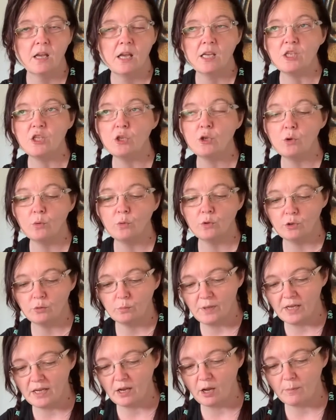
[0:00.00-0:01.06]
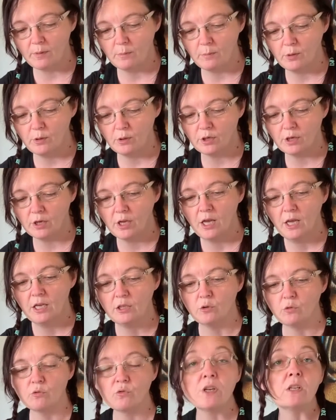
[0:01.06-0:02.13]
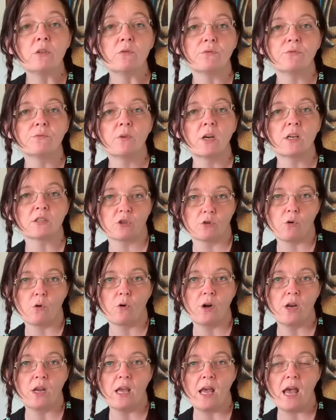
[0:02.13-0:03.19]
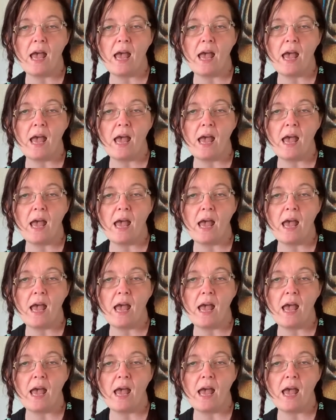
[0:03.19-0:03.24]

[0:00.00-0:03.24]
You pick up a book, you read a story,